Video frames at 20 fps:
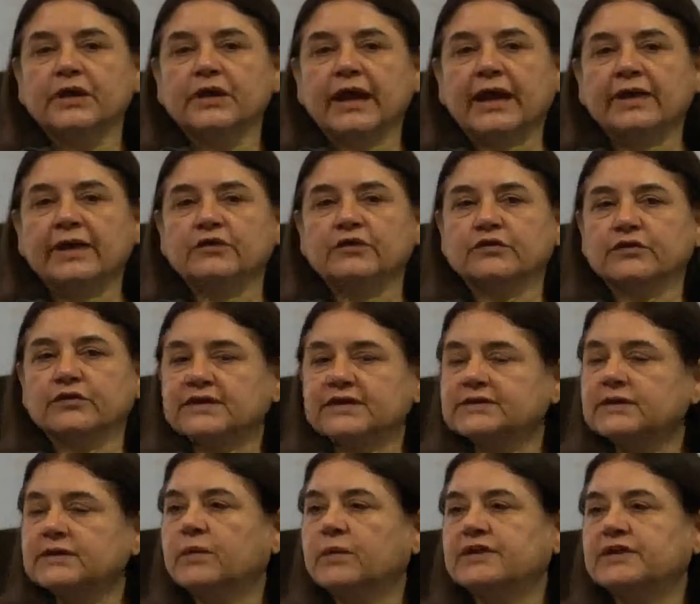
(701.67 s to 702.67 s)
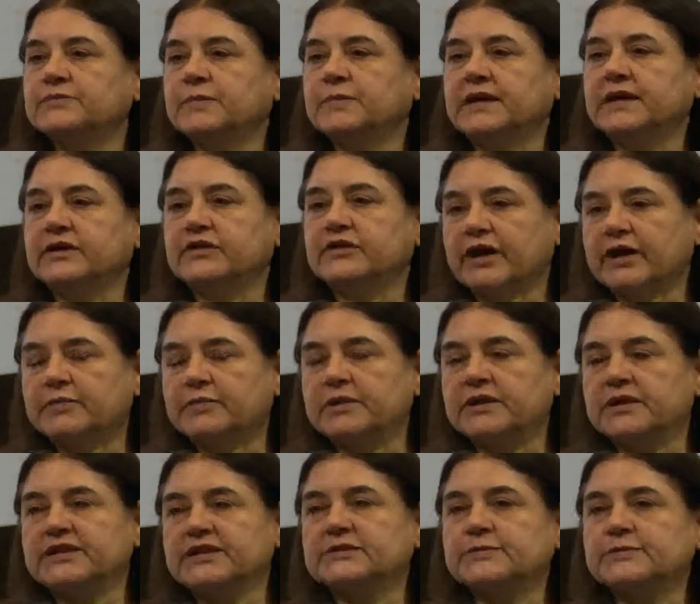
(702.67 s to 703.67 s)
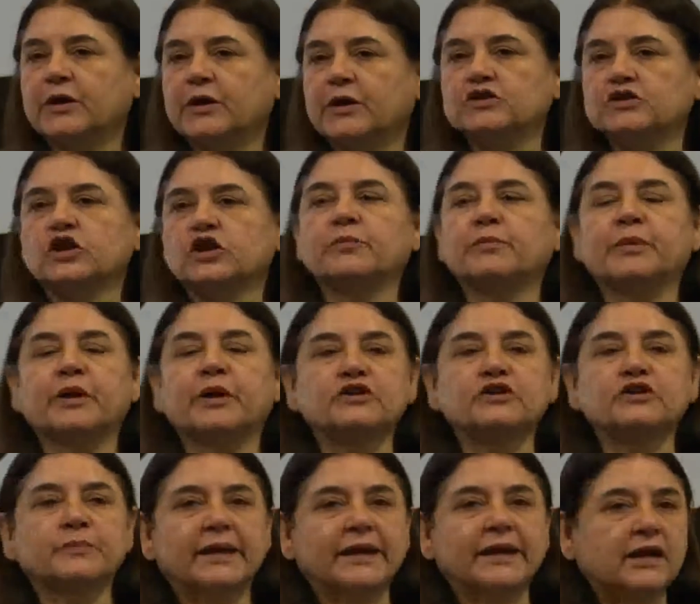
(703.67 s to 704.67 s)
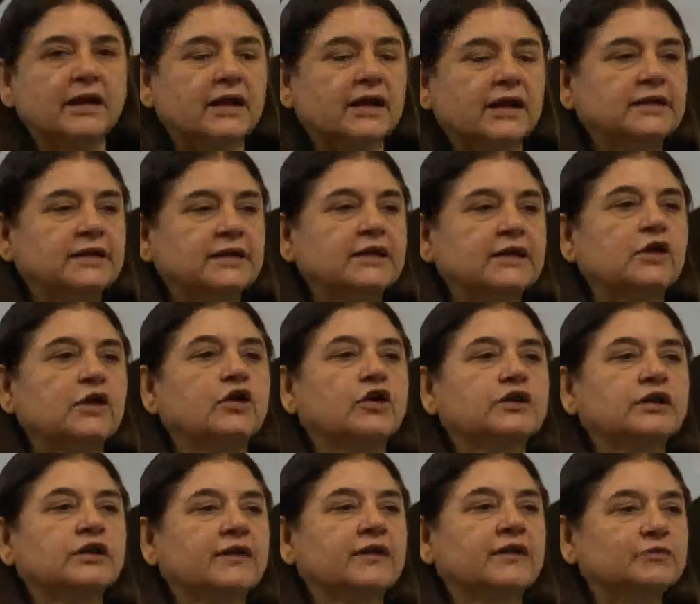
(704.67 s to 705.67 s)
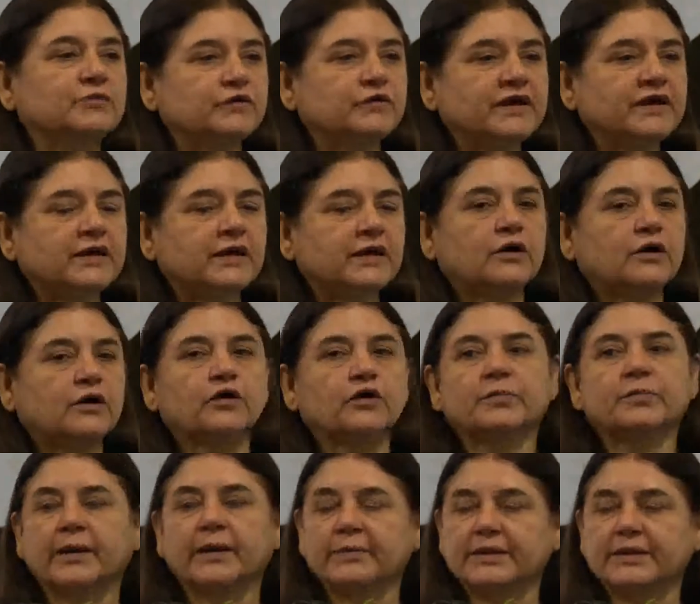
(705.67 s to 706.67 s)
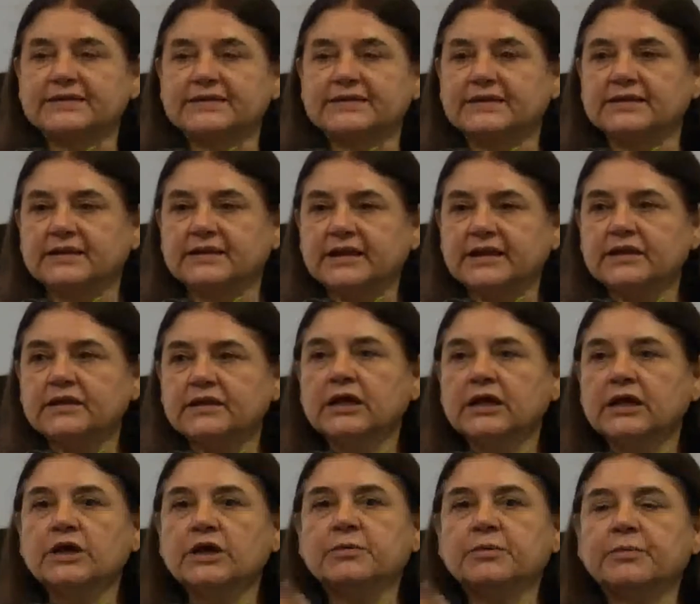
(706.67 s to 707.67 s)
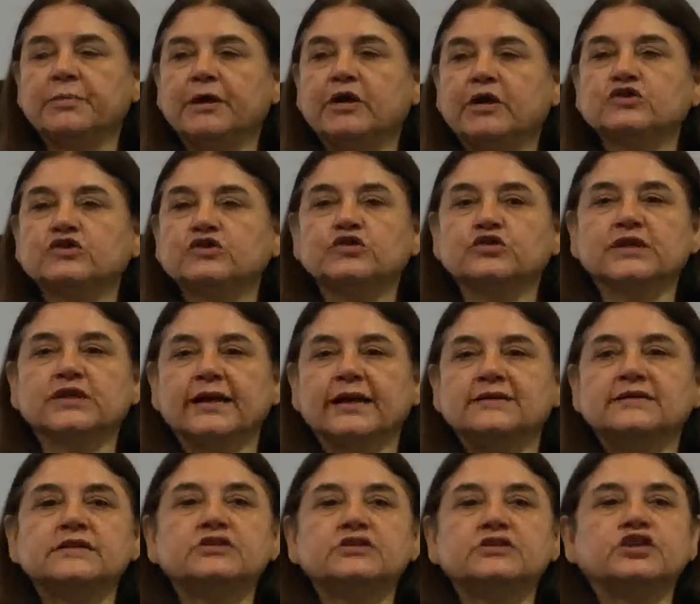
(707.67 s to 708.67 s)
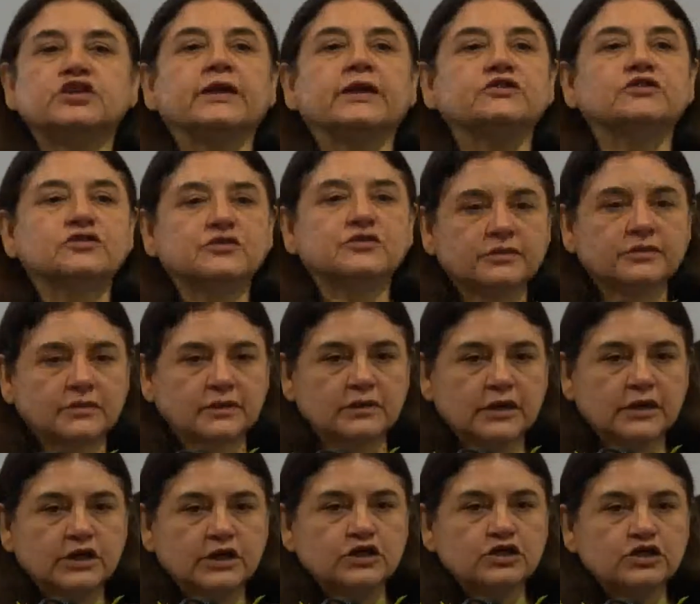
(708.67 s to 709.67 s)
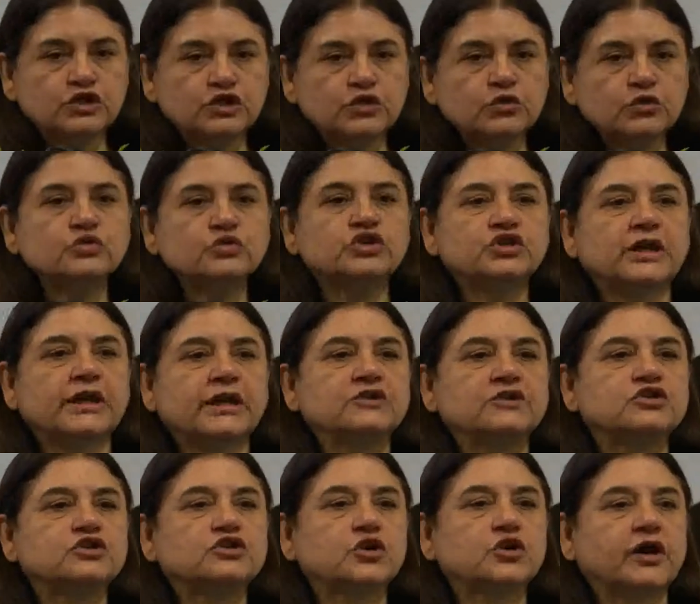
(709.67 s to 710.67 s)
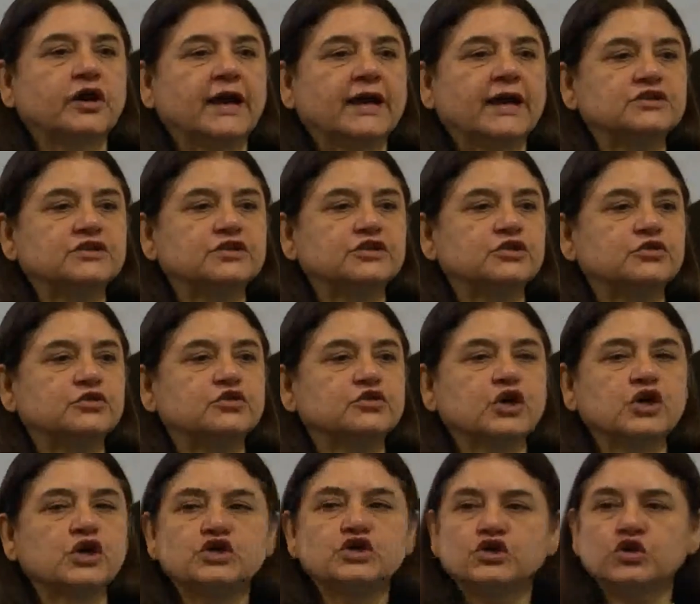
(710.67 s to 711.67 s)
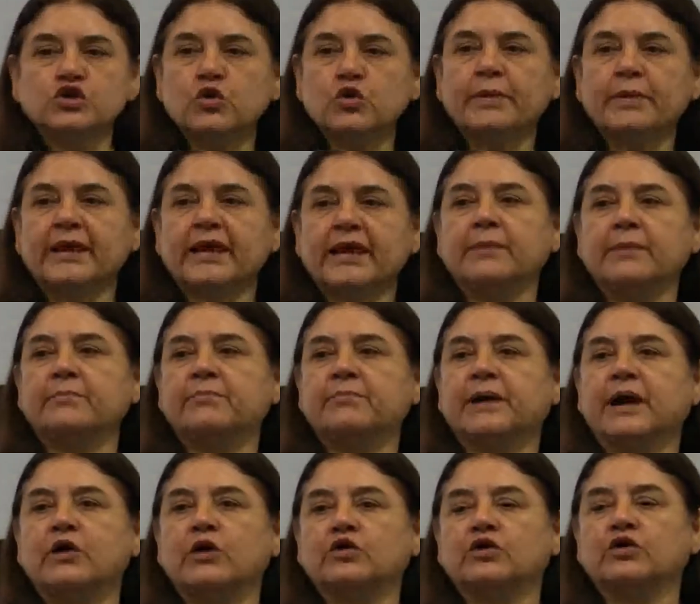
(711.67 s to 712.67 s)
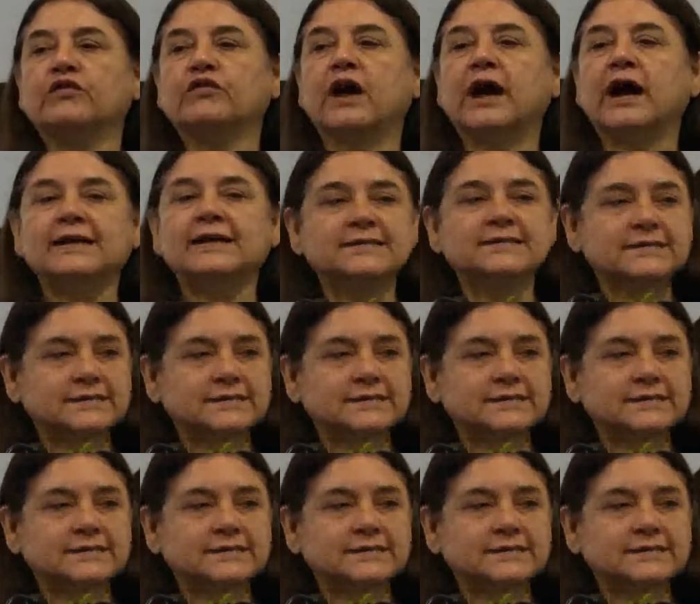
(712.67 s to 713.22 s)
And the reason why it's been incredible is not because Maneka Gandhi or the government of India or the Prime Minister did it, but because society changed. You changed your attitudes. You became proud of us.